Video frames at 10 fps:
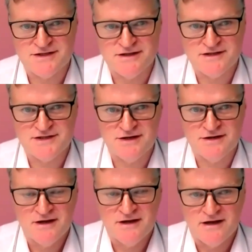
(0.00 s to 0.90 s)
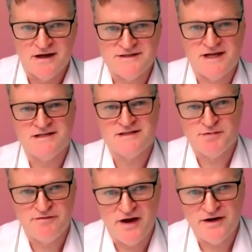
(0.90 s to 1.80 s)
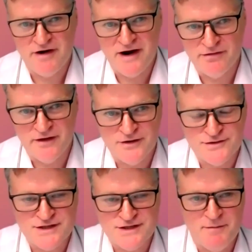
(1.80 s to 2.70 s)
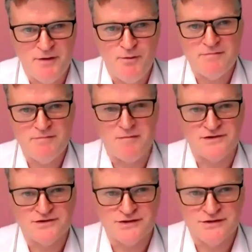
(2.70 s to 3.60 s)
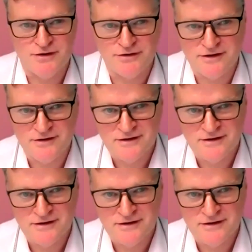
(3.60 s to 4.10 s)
And there's a data provider out there whose name I won't mention on a